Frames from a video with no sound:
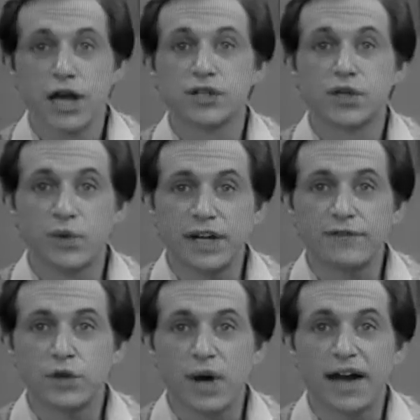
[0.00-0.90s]
So
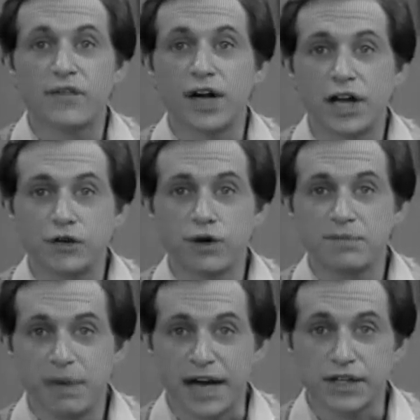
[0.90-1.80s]
if you have
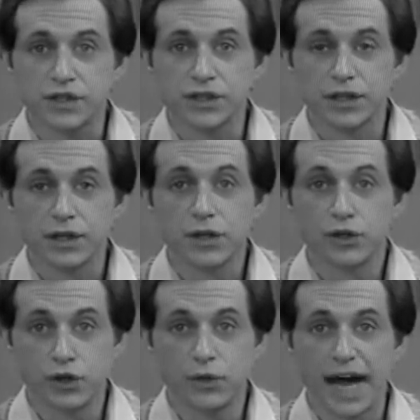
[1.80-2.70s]
100 bytes,
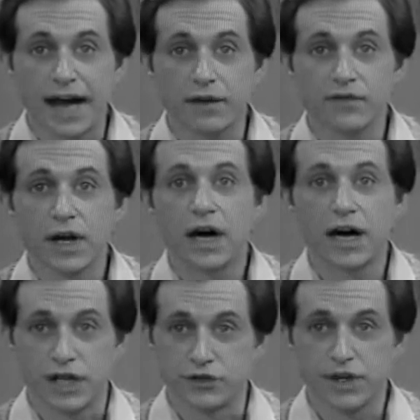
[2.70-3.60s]
you have
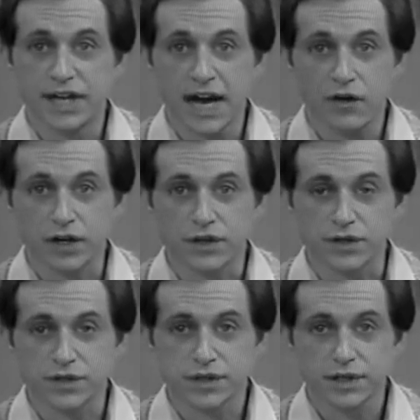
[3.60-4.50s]
100
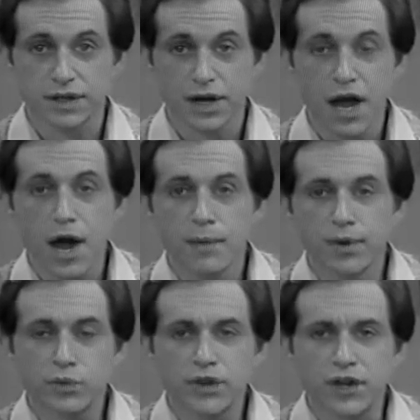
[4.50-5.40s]
characters.
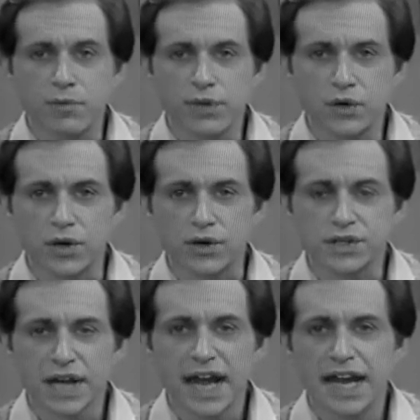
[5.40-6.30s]
But with
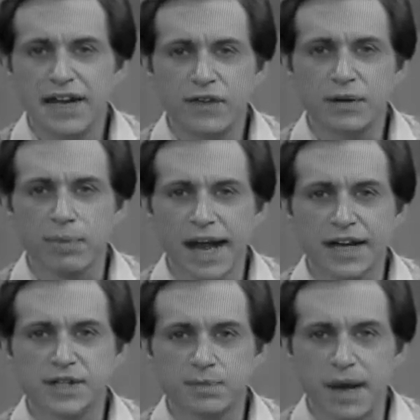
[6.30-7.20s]
computers, even a
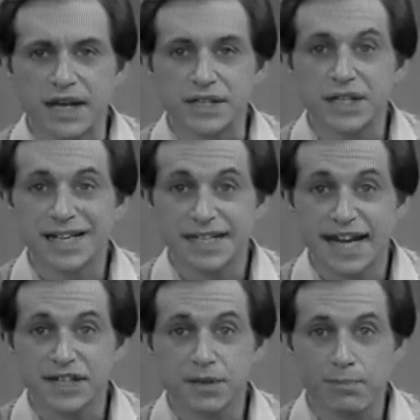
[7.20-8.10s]
blank space
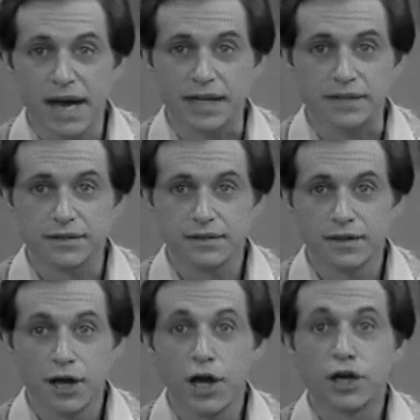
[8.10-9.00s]
takes a byte.
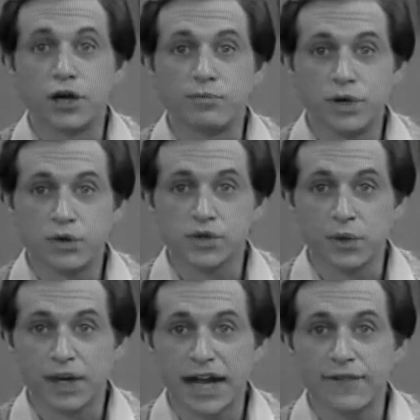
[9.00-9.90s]
Computers
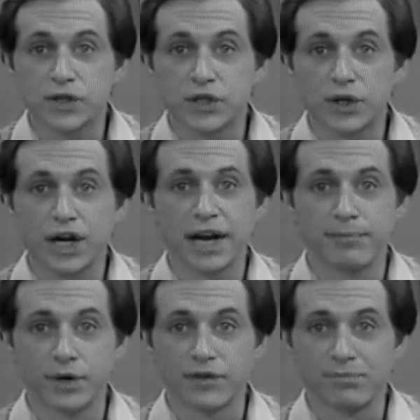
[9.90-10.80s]
only have a certain
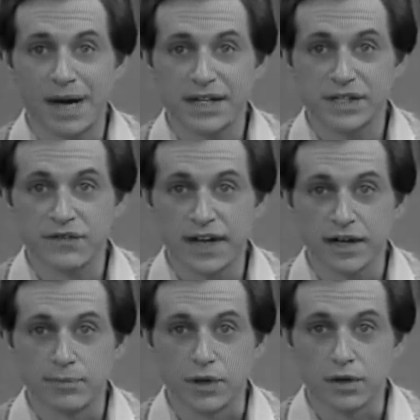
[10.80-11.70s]
number of bytes
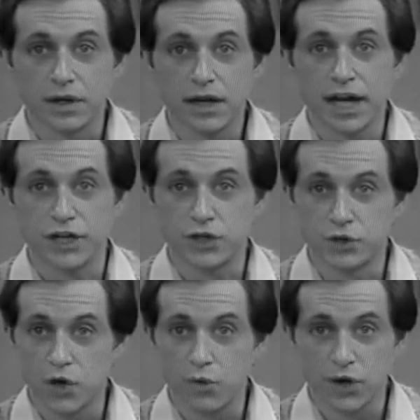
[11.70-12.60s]
available, and you
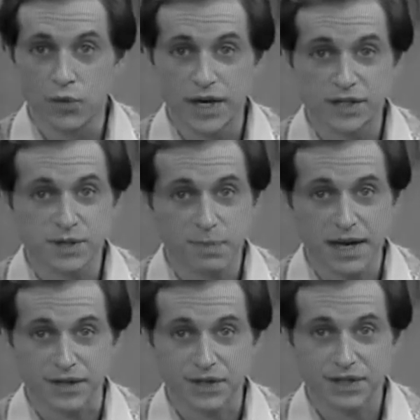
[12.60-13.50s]
don't want to waste
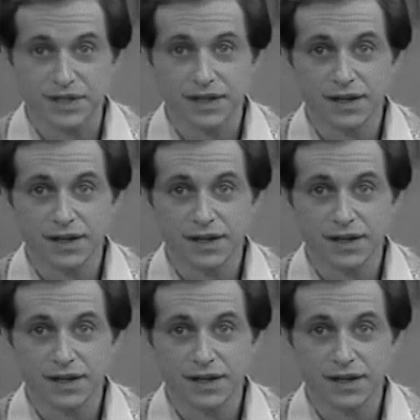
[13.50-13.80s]
space.